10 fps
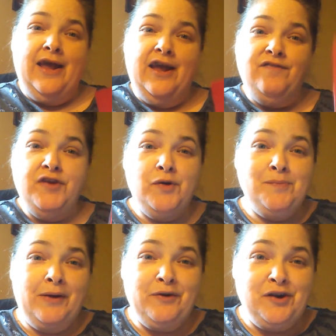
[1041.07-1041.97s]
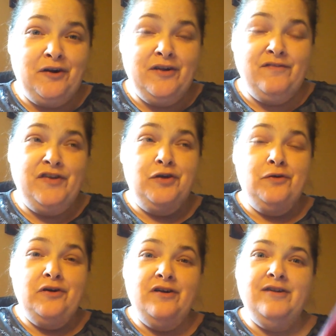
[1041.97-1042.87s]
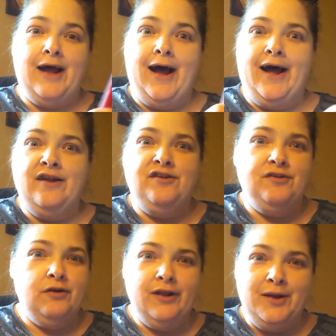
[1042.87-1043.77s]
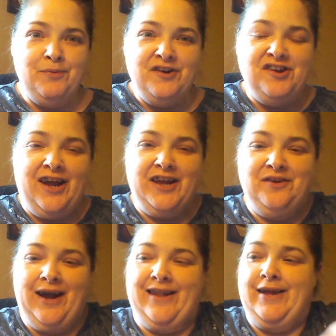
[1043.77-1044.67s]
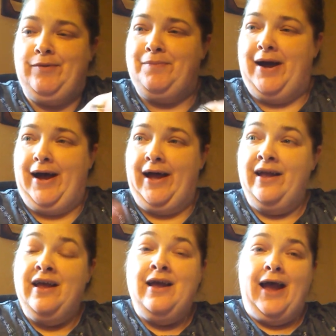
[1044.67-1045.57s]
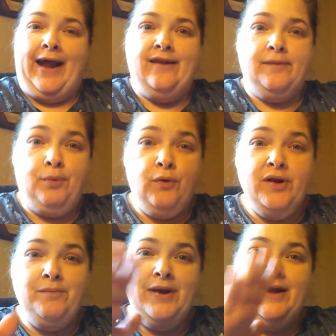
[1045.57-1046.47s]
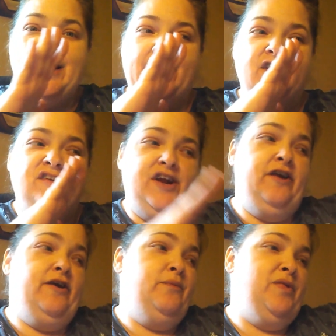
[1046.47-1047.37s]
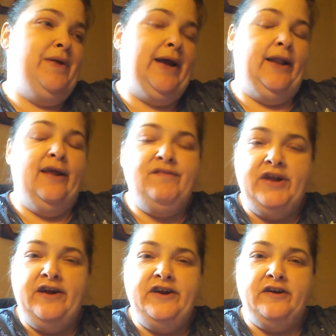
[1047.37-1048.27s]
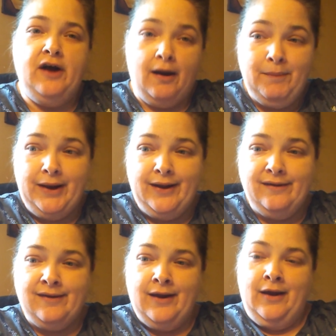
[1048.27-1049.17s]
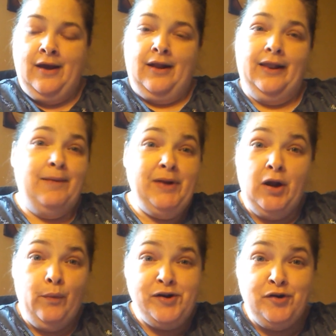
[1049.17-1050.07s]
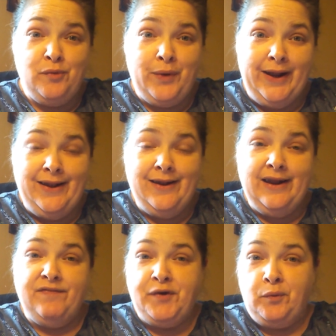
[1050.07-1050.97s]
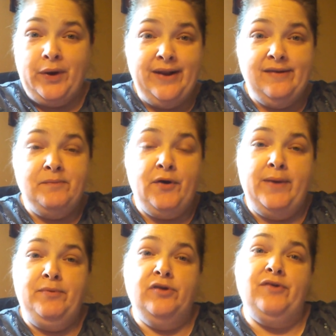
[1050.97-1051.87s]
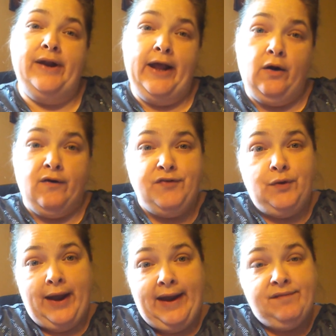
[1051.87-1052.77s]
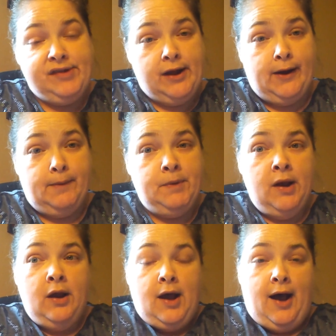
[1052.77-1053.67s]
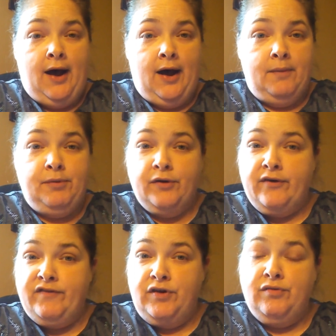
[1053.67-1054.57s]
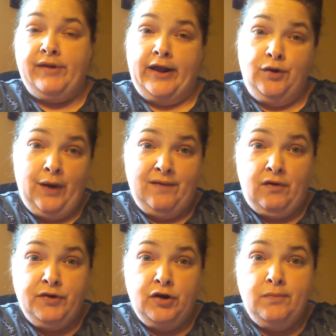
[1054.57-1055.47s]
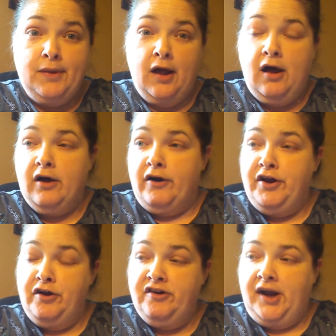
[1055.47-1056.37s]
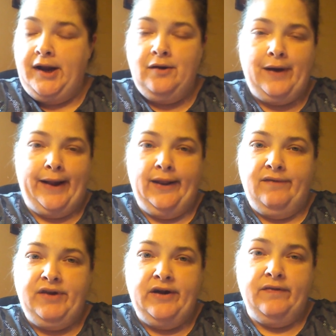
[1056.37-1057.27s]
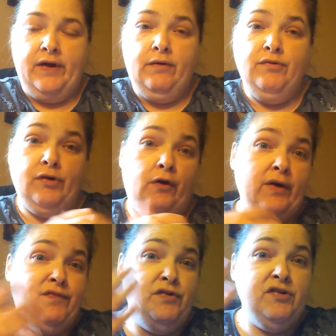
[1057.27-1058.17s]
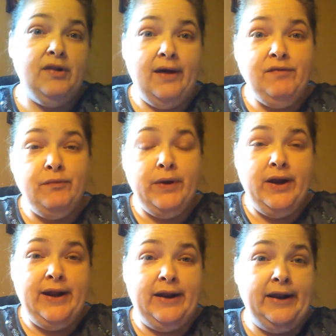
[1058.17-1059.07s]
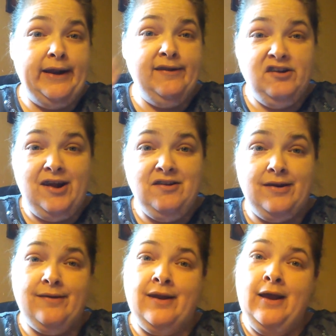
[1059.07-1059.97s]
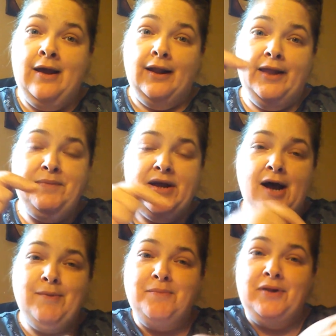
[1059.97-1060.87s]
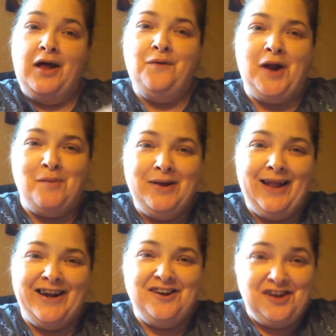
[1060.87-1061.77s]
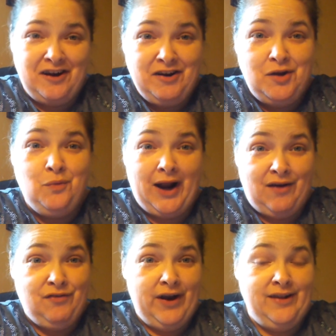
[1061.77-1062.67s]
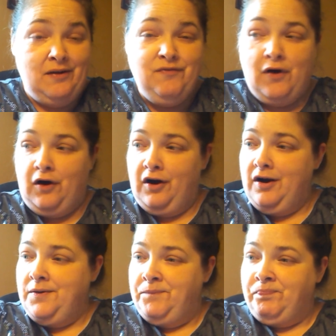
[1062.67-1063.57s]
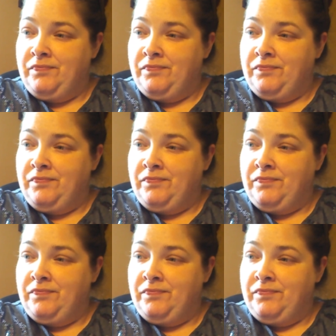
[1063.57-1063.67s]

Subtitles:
If you're one of my returning viewers, I surely appreciate you guys coming by and supporting me and sharing with me. I'd love to hear your comments. Let me know what you're reading. If you're reading some great books right now, or if you have some book reviews that you have on your blog or your channel, I'd love to hear those. Or if you just love to read and need suggestions, leave me a comment below and I'll be glad to share you what I've read so far.